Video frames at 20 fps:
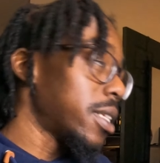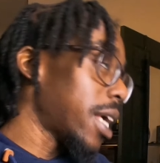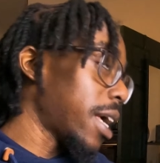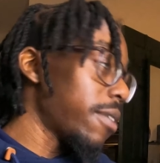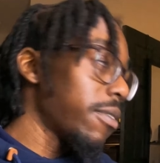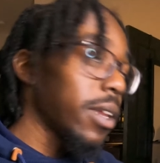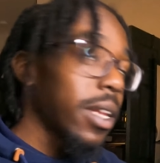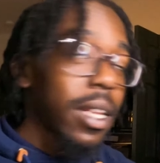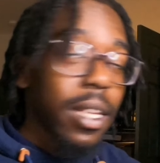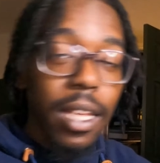
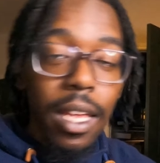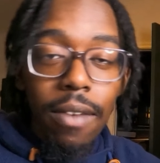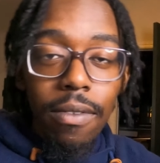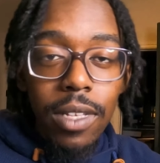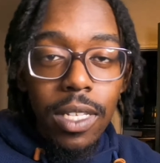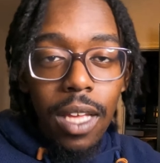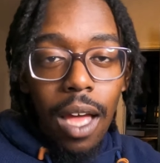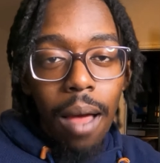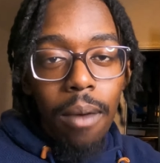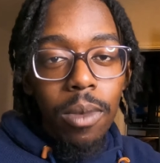David and
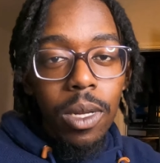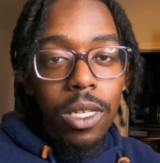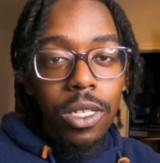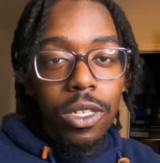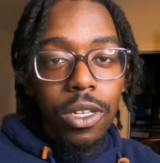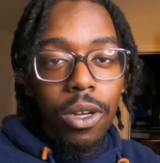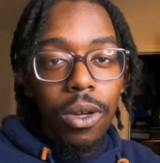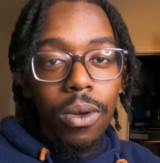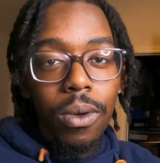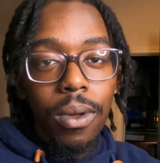David's comedy
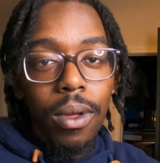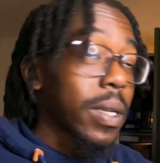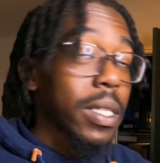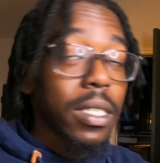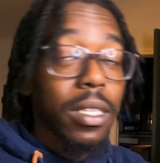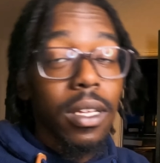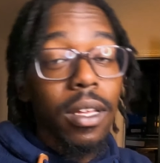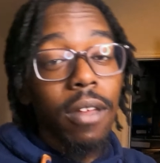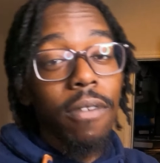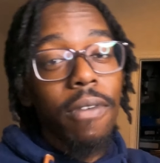show, went
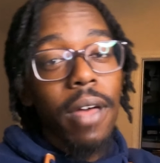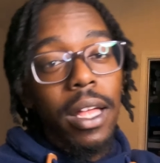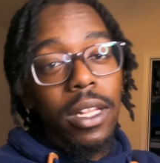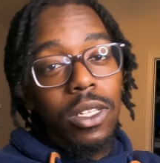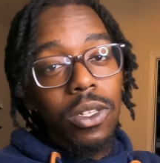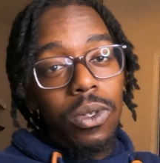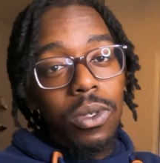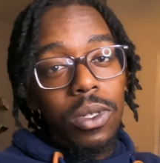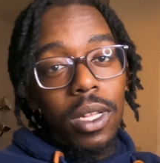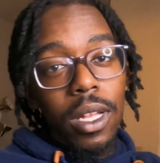to Fat
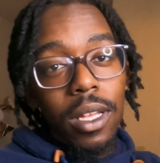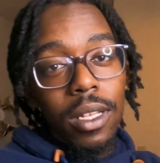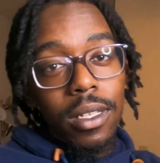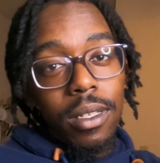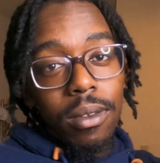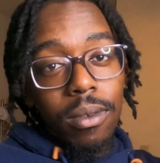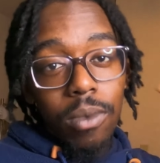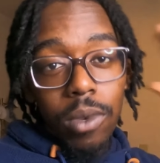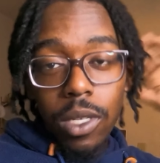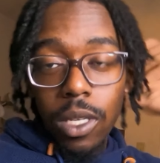
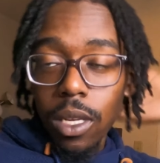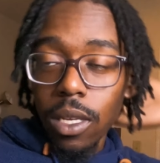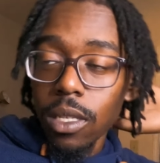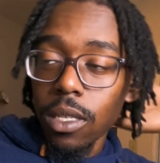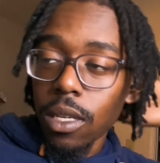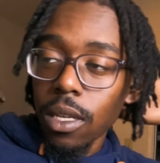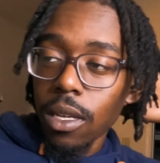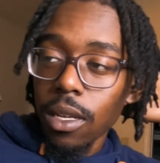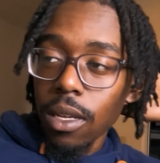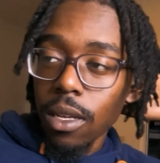Tuesdays, which is
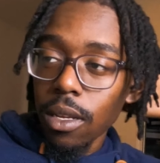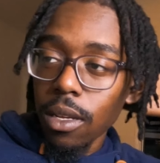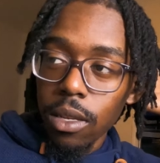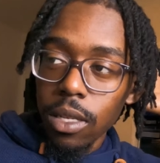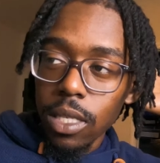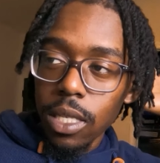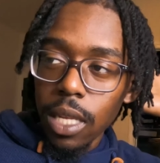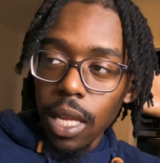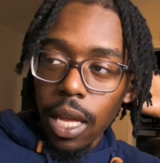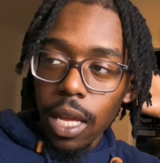
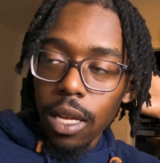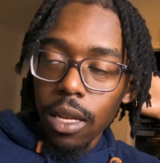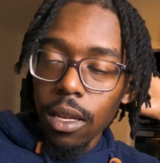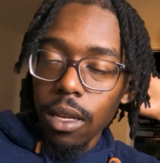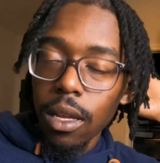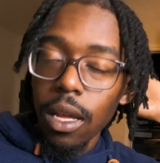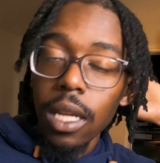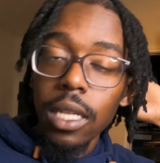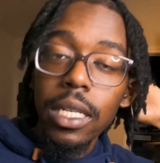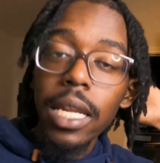it's like
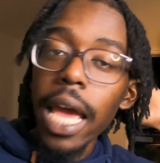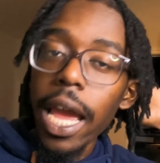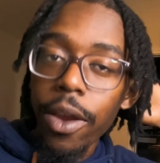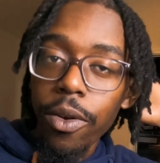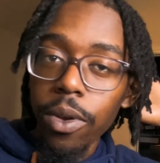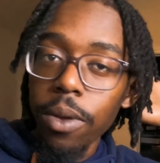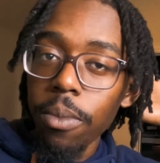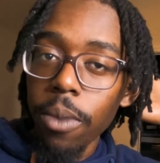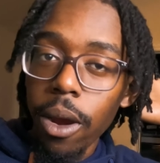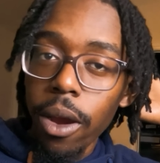a
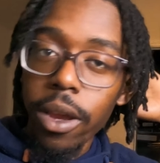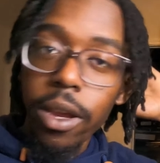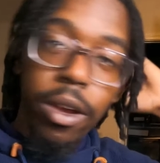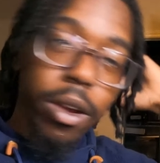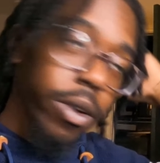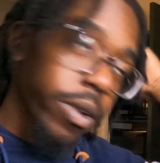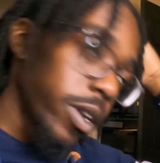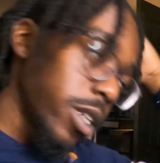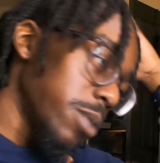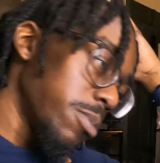daiquiri bar here
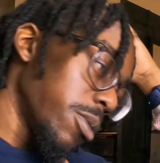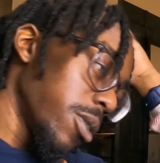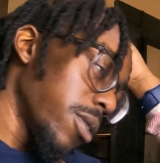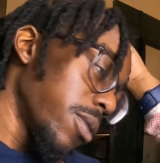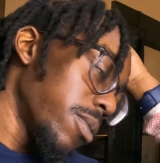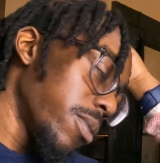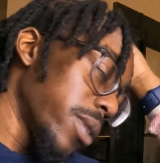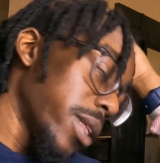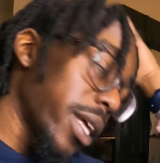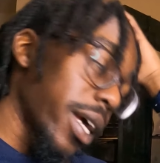in Greensboro,
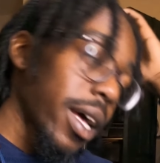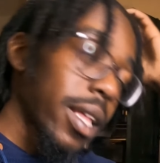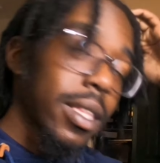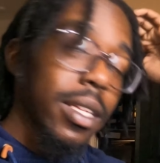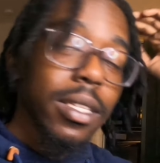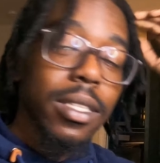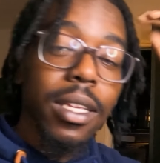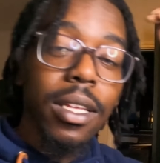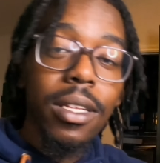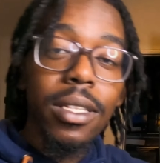where they got
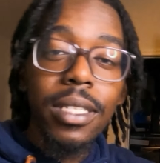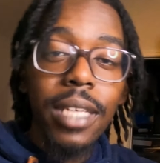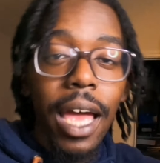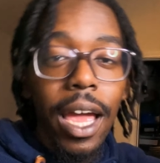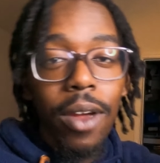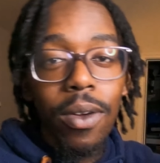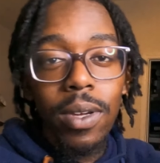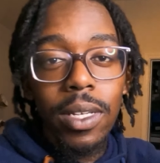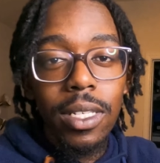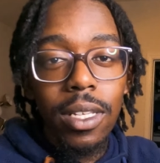these little
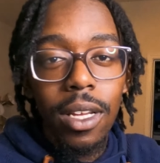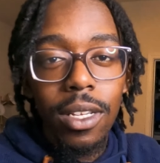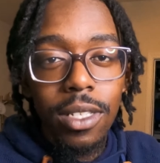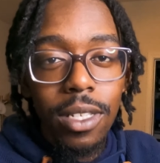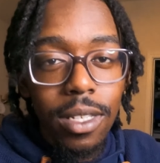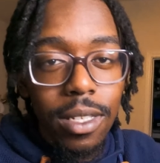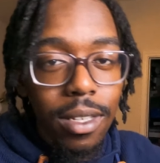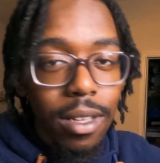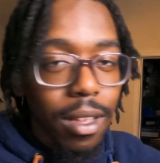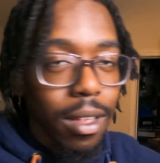daiquiri
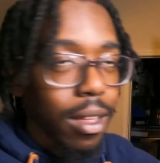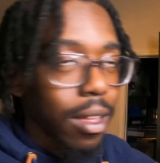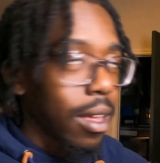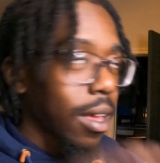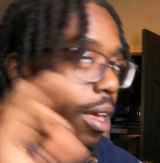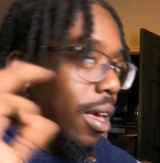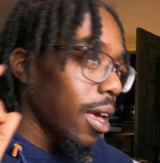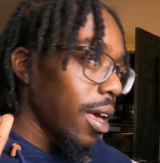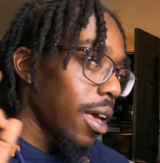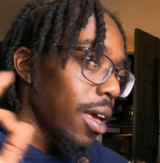slushies
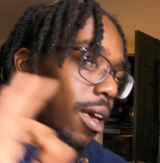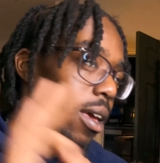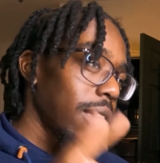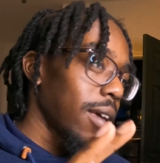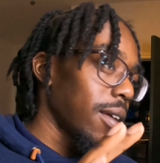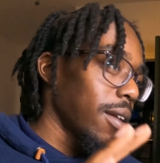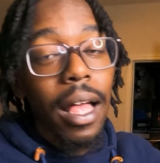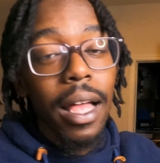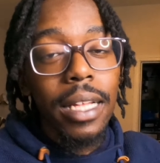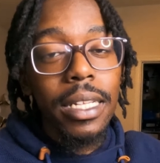
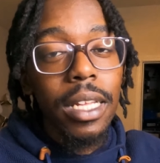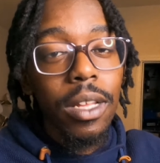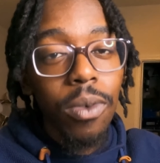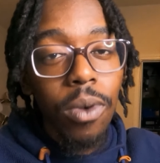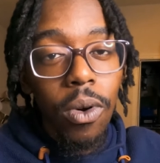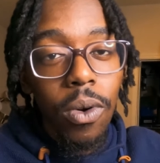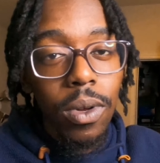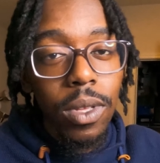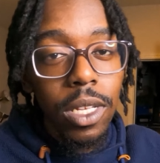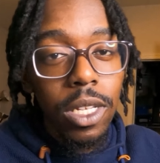hitting. I didn't
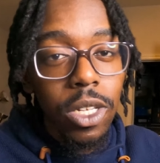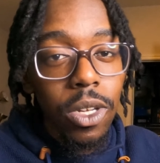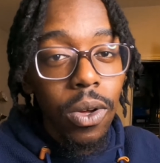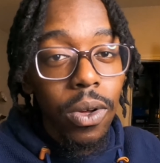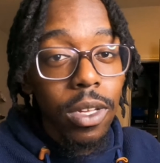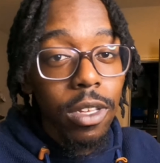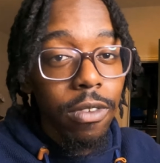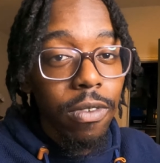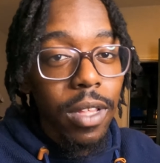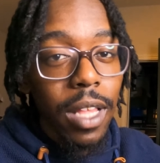record the show
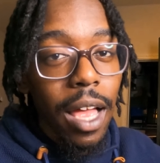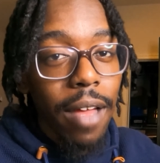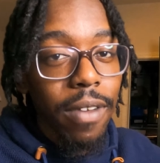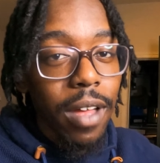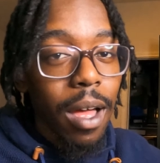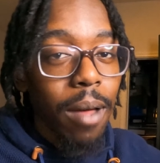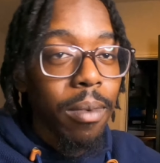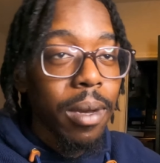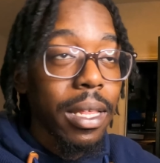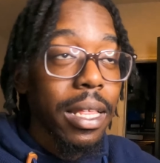because for live
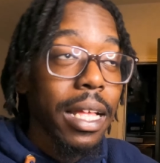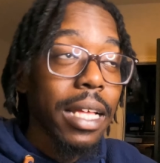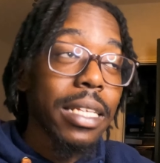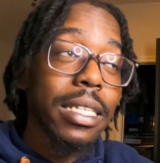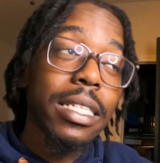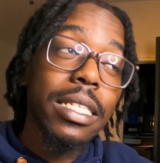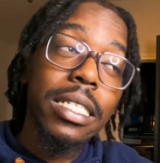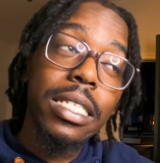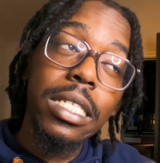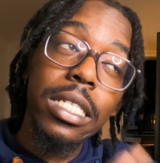comedy,
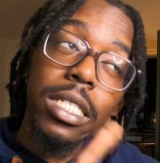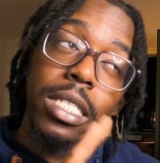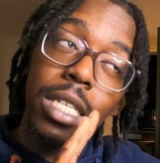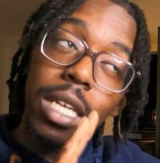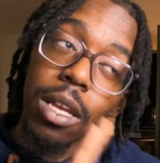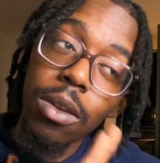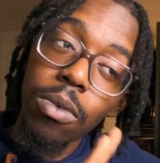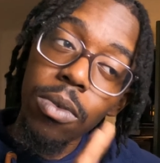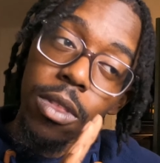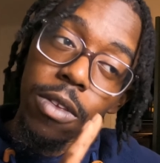that's
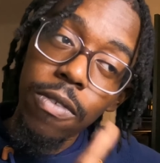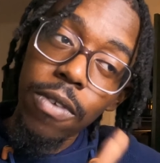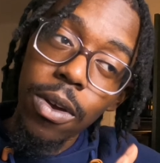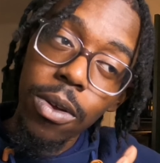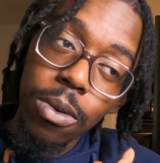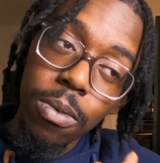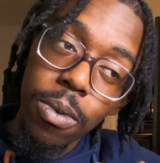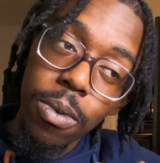generally frowned